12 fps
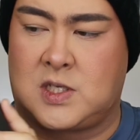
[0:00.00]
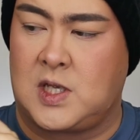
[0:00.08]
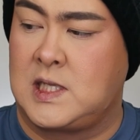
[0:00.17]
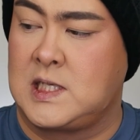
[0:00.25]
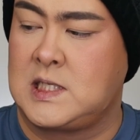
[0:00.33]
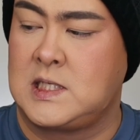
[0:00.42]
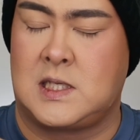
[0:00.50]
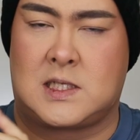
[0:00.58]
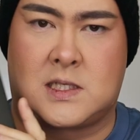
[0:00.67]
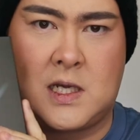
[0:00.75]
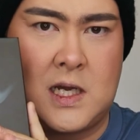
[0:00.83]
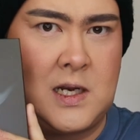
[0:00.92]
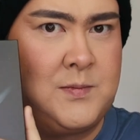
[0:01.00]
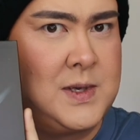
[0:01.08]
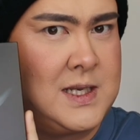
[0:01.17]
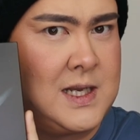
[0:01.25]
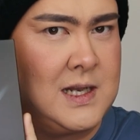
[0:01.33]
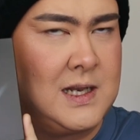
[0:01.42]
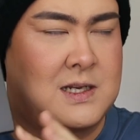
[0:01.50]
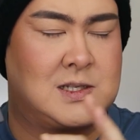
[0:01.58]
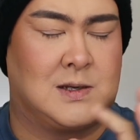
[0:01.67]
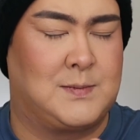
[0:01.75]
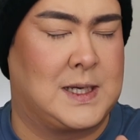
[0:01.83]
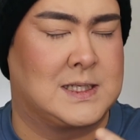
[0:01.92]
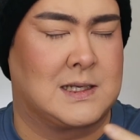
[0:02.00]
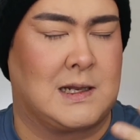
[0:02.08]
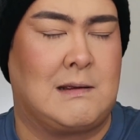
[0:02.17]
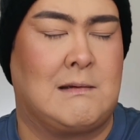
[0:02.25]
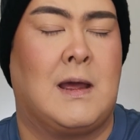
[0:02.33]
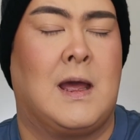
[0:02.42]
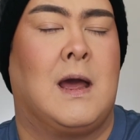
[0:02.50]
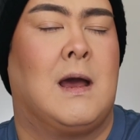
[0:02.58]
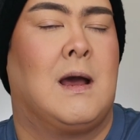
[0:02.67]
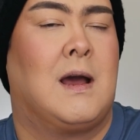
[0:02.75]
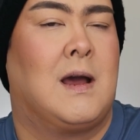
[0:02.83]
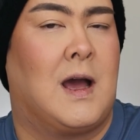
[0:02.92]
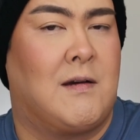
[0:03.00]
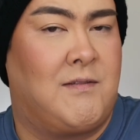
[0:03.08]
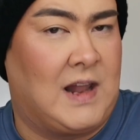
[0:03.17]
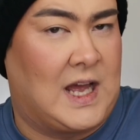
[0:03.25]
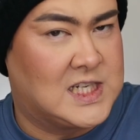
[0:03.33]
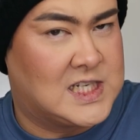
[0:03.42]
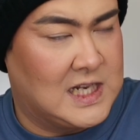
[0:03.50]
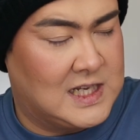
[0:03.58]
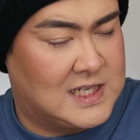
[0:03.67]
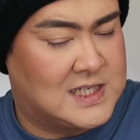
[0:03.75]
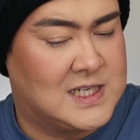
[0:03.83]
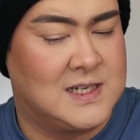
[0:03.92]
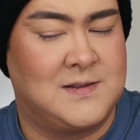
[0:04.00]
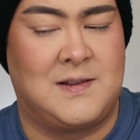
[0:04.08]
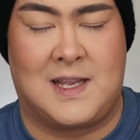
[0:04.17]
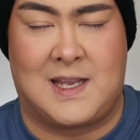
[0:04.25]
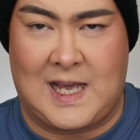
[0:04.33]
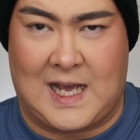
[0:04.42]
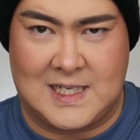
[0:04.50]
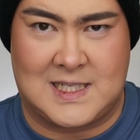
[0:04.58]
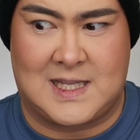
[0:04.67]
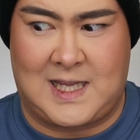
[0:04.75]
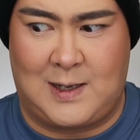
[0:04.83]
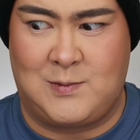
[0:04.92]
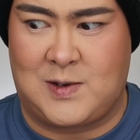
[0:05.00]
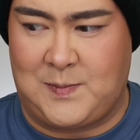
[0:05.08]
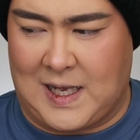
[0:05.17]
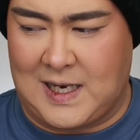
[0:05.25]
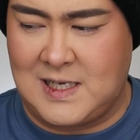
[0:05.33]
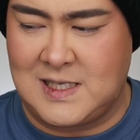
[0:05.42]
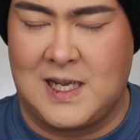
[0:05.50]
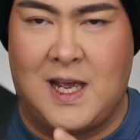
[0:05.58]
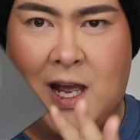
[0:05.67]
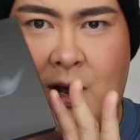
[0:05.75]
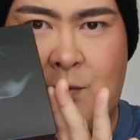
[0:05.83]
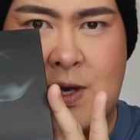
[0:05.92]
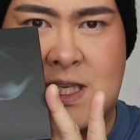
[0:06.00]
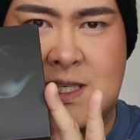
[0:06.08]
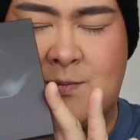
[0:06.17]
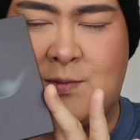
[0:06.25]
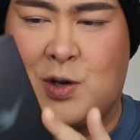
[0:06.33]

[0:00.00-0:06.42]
So this is the Silent but Deadly. So basically a flatulent gas themed palette with some